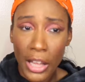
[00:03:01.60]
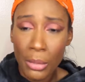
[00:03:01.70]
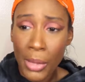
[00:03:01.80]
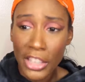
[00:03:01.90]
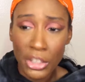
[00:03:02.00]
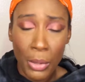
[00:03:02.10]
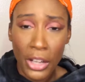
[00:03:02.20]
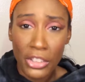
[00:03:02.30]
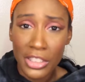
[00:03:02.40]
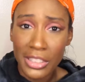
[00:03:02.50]
the magic
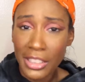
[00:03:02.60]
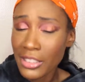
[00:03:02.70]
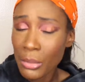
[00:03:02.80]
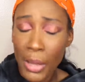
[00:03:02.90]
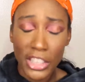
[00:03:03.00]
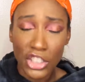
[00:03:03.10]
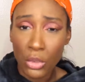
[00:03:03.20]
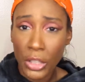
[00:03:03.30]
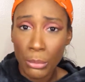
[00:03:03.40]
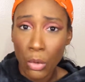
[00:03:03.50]
powder just because the magic
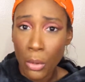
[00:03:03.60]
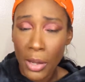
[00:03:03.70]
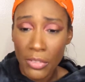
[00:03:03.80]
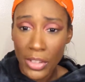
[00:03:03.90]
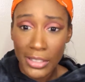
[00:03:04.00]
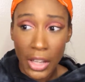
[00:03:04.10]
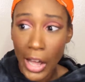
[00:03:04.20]
cream broke my face out.